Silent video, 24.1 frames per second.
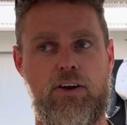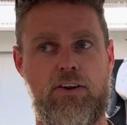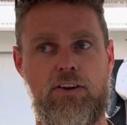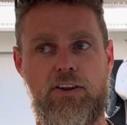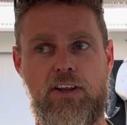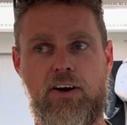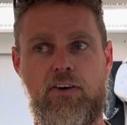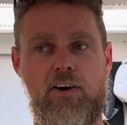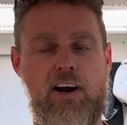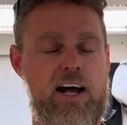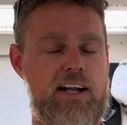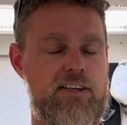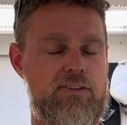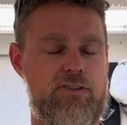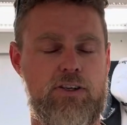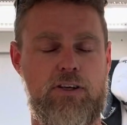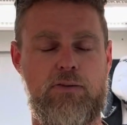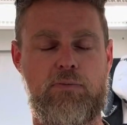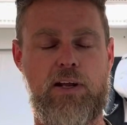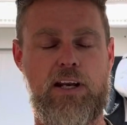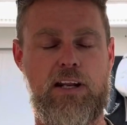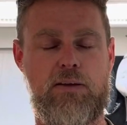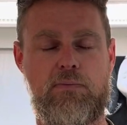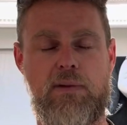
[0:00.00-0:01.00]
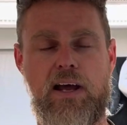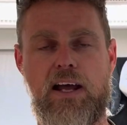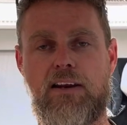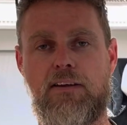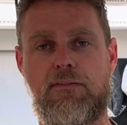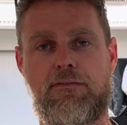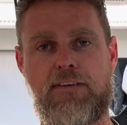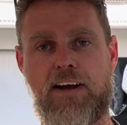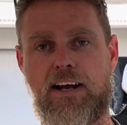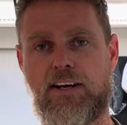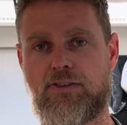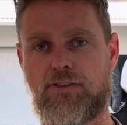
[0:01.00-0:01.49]
There aren't too many
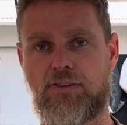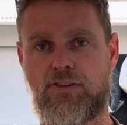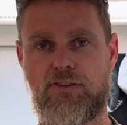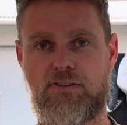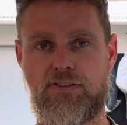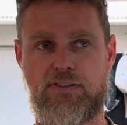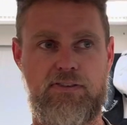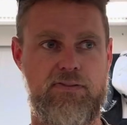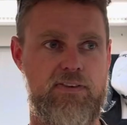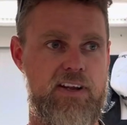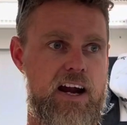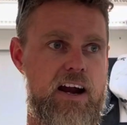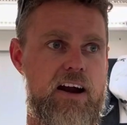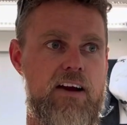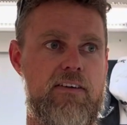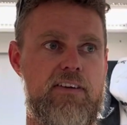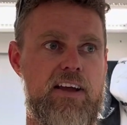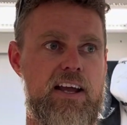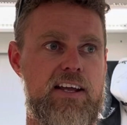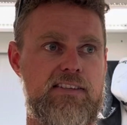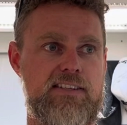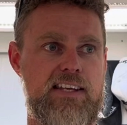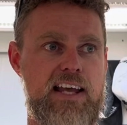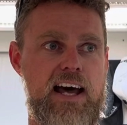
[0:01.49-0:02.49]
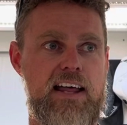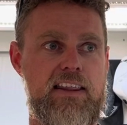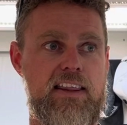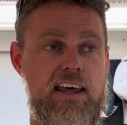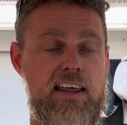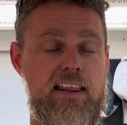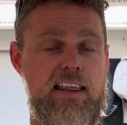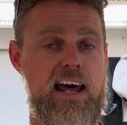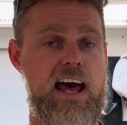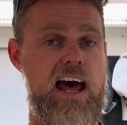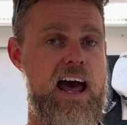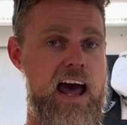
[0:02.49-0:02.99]
manufacturers of caravans out there
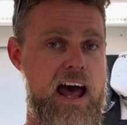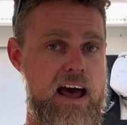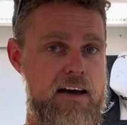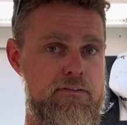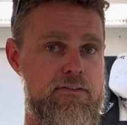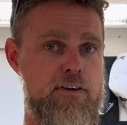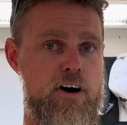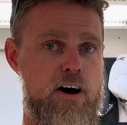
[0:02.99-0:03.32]
that have